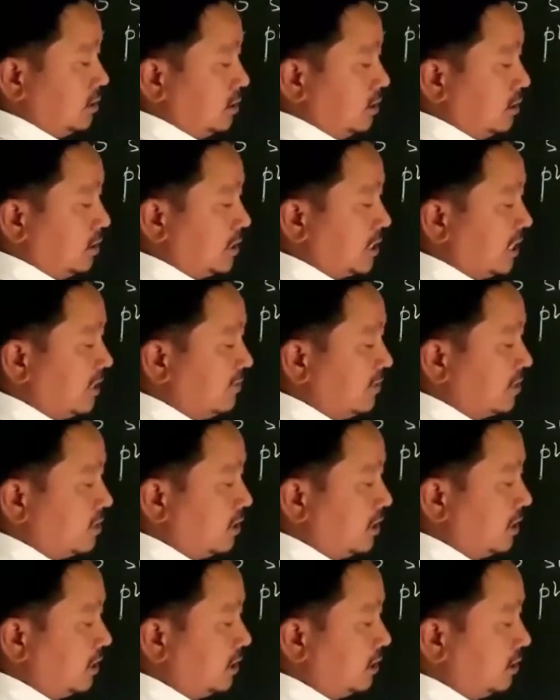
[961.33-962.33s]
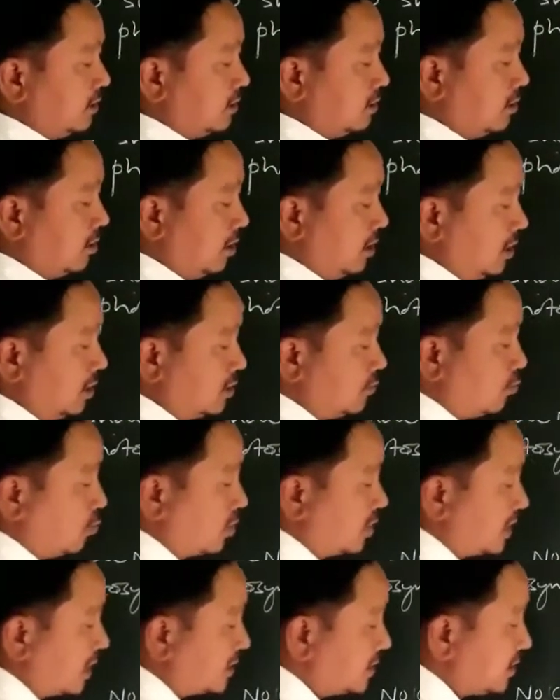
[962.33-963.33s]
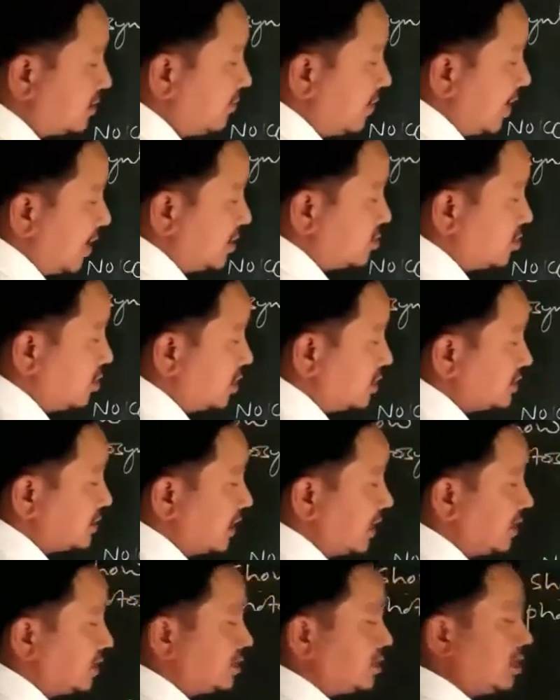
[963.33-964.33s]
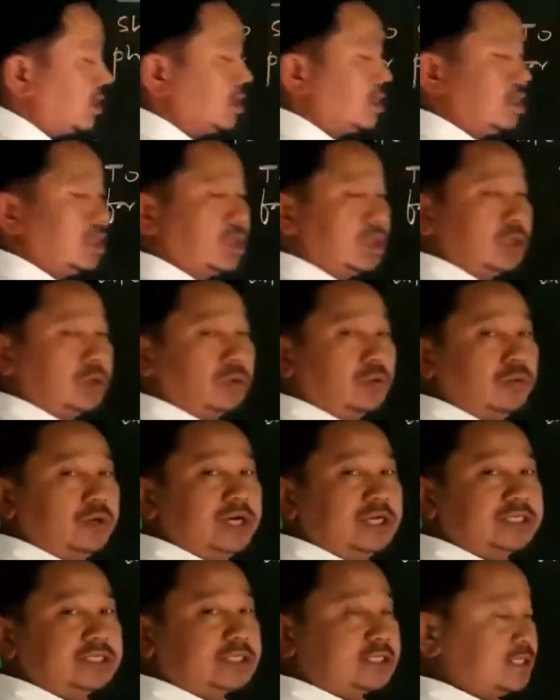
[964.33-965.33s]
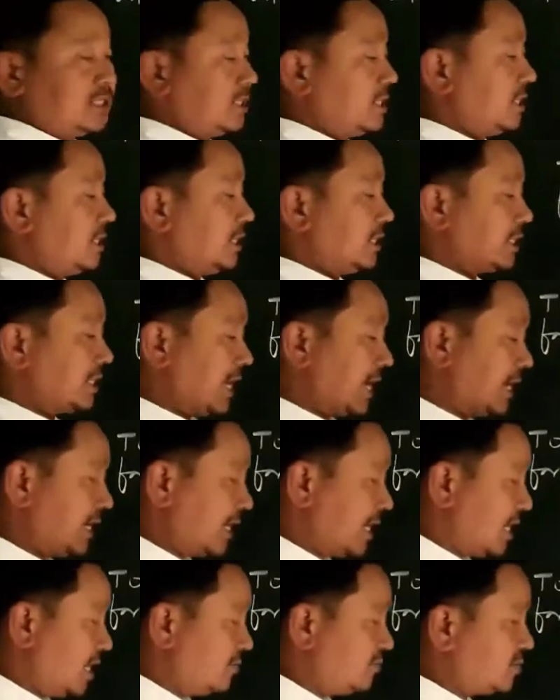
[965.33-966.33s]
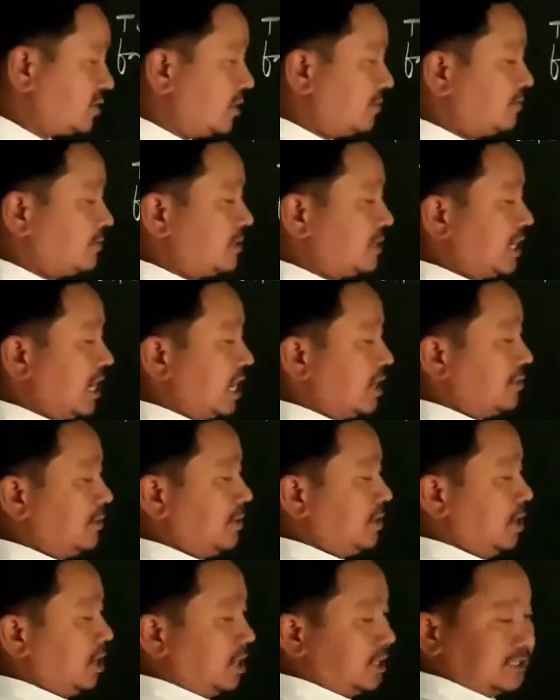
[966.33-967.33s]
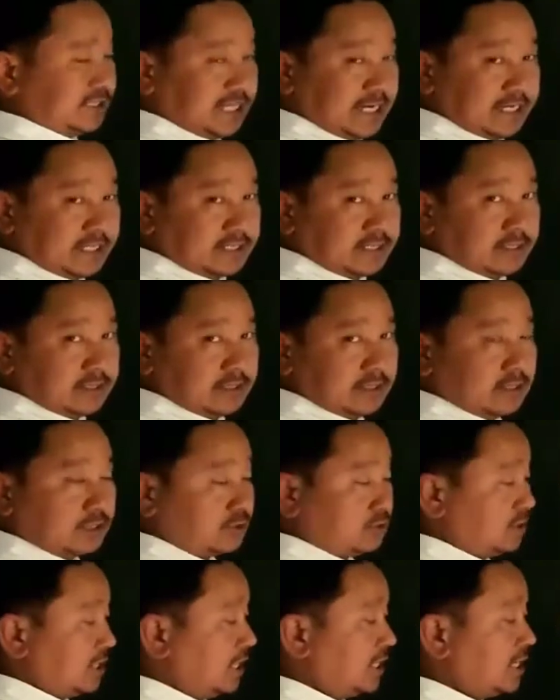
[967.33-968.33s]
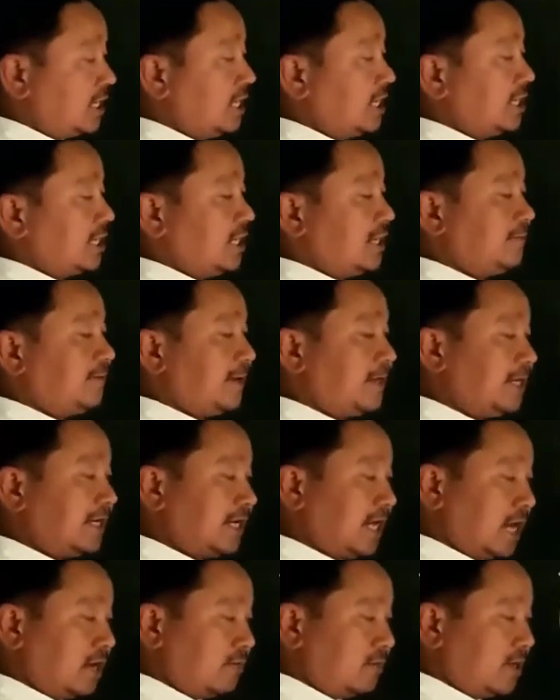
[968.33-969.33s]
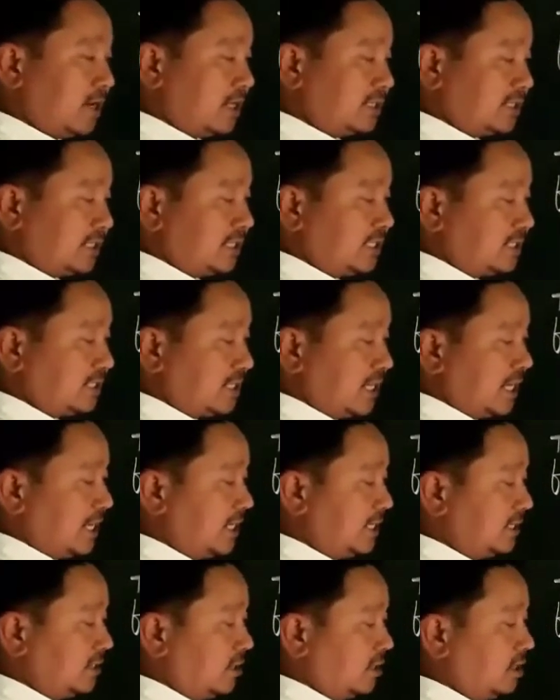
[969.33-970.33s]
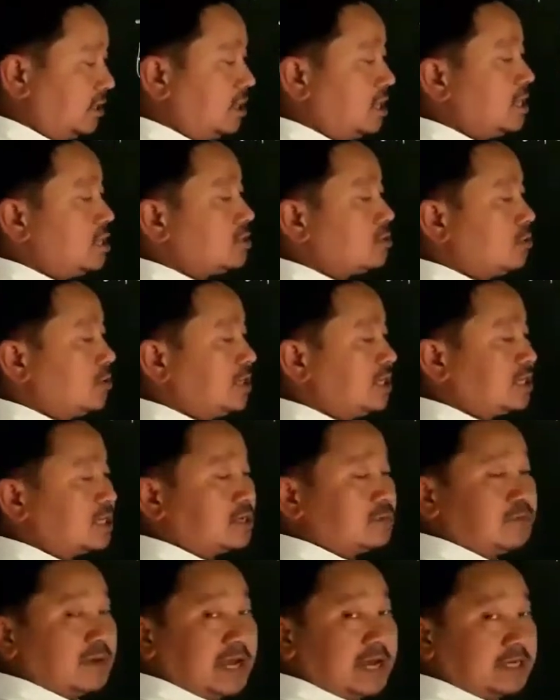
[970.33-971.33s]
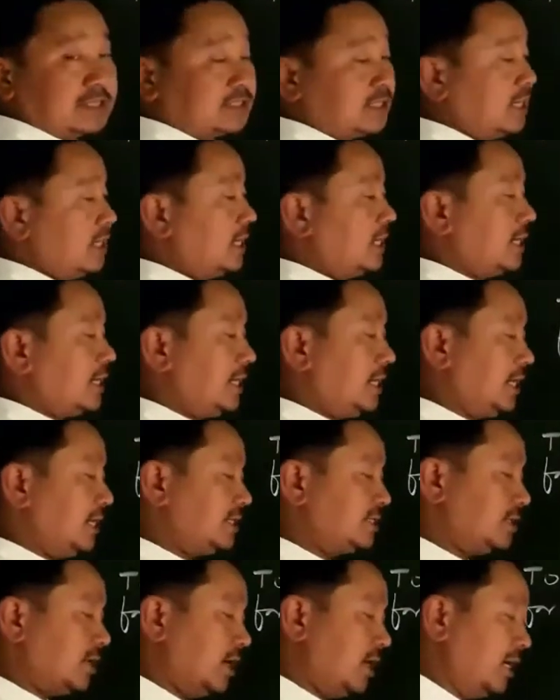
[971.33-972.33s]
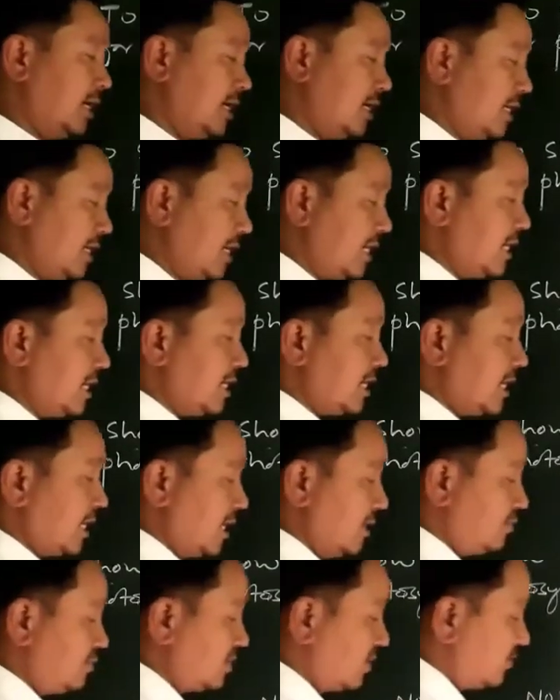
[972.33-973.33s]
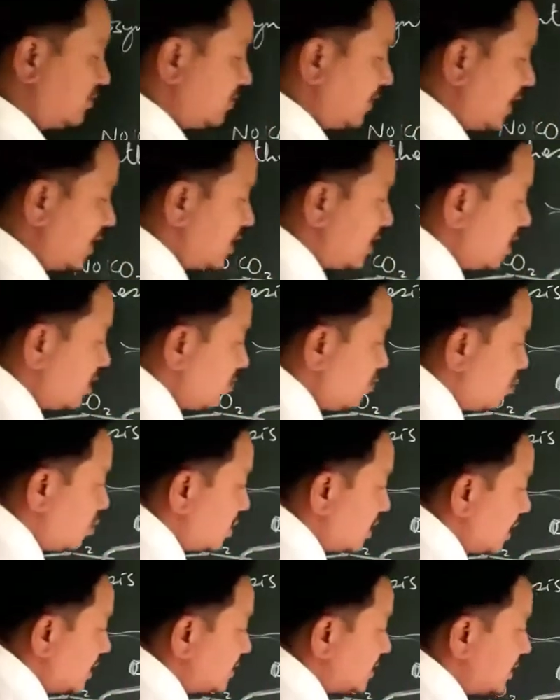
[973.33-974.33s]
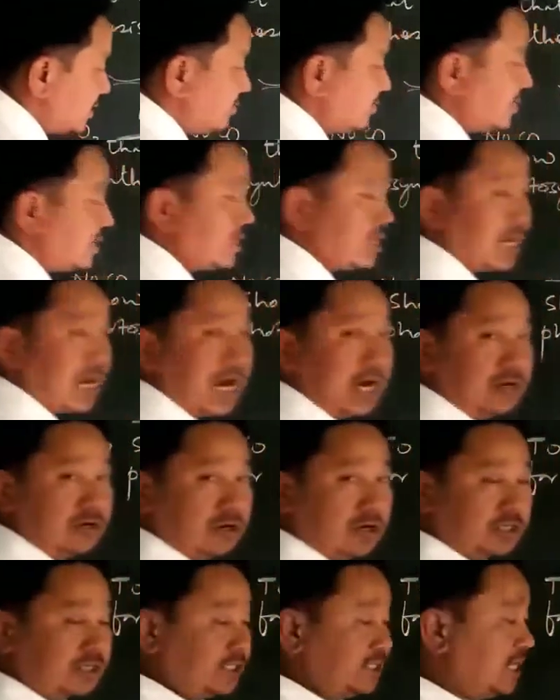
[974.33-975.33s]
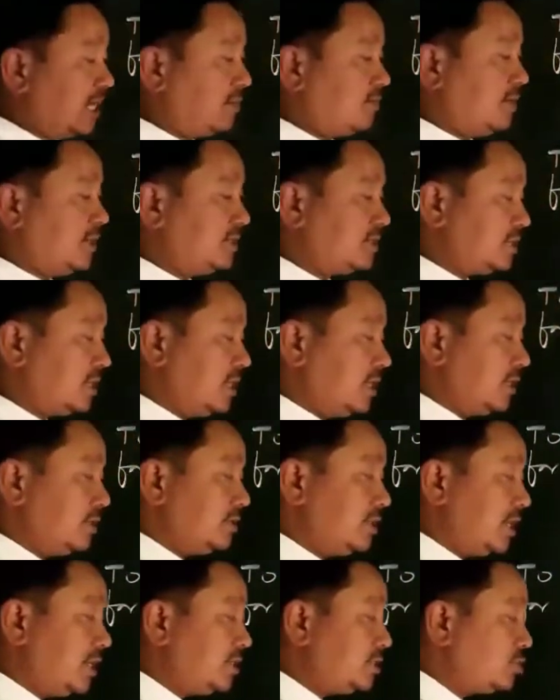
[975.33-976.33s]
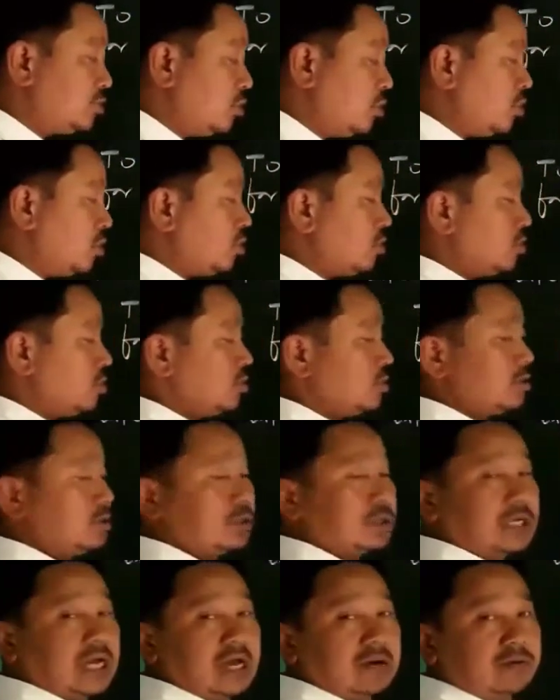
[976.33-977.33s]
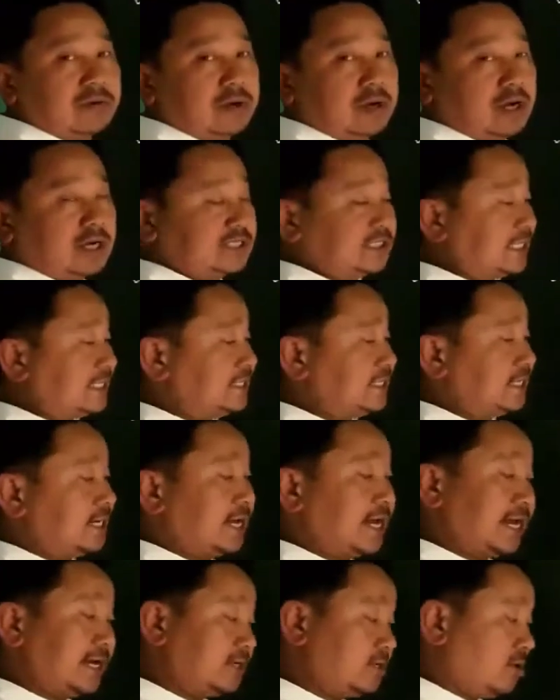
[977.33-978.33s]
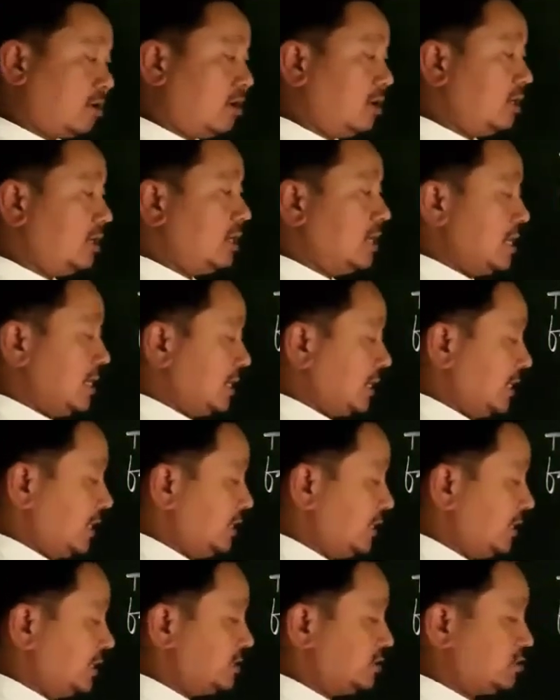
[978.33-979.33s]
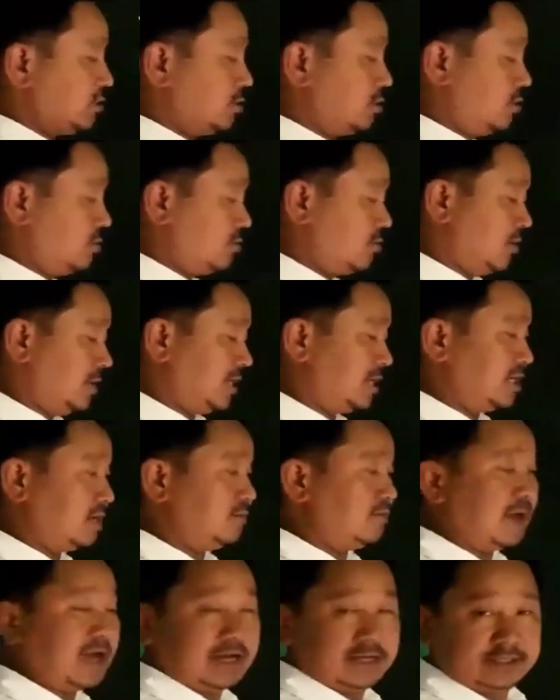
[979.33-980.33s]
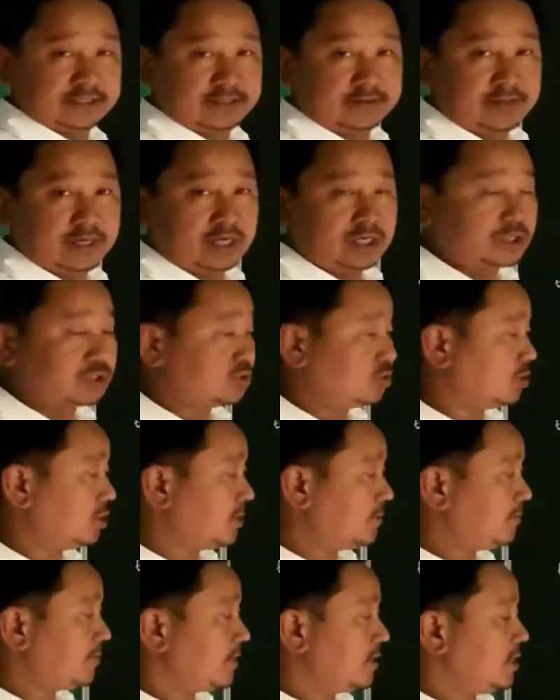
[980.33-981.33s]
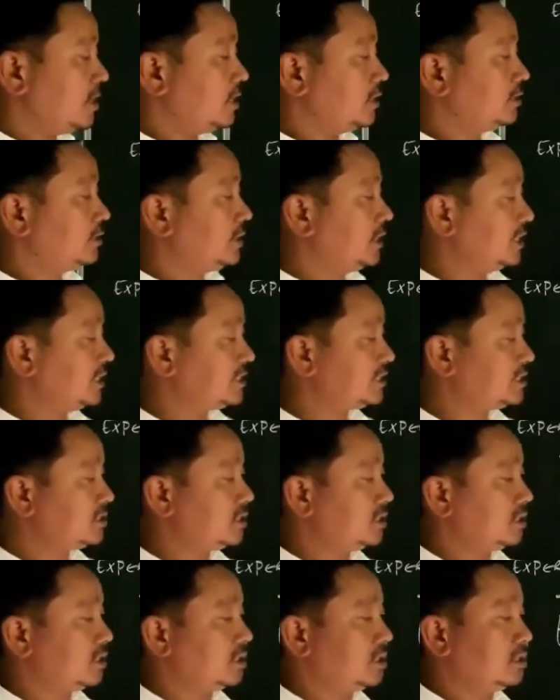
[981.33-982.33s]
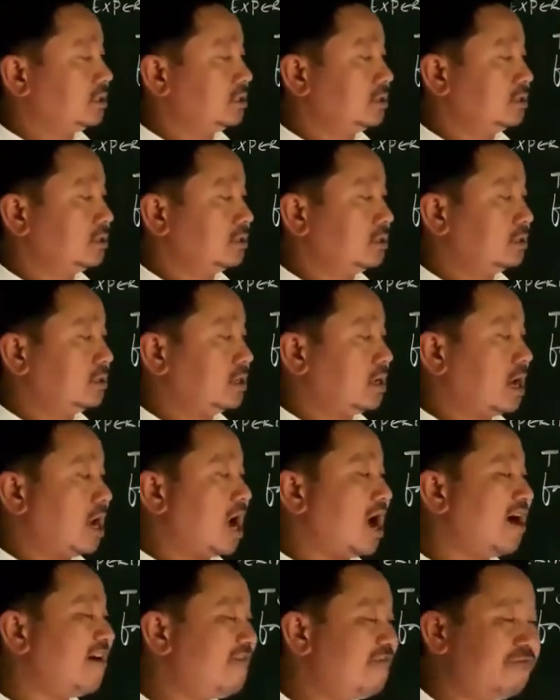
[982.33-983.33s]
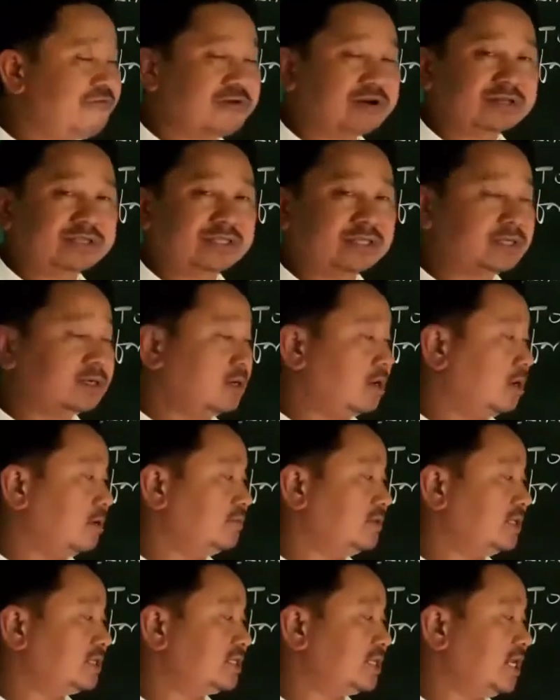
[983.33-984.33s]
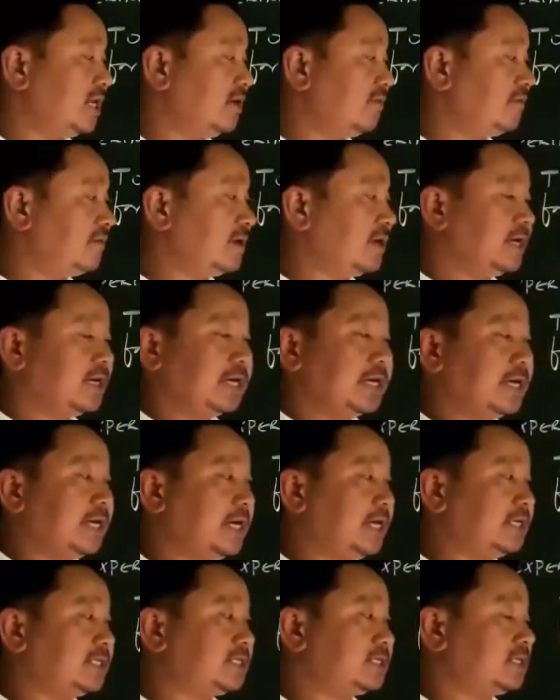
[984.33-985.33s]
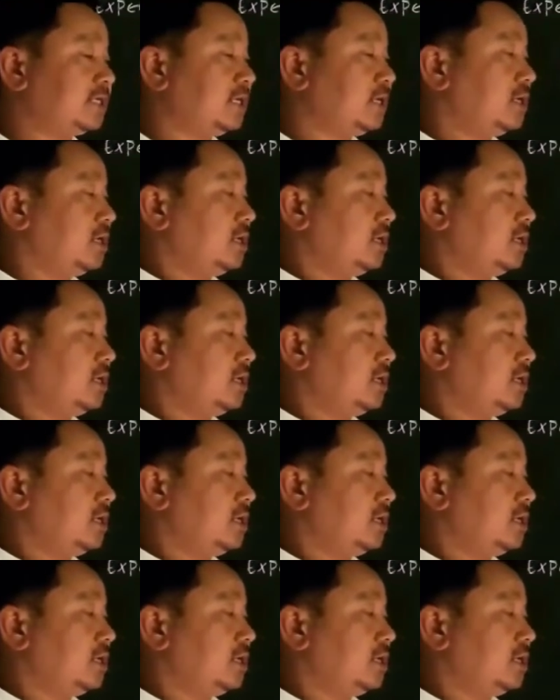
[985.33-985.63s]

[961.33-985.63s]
a chemical called potassium hydroxide, which can absorb carbon dioxide. So that if any carbon dioxide is there in the conical flax, is already absorbed by potassium hydroxide. That means there is no carbon dioxide at all in this conical flax. So this half portion of this leaf is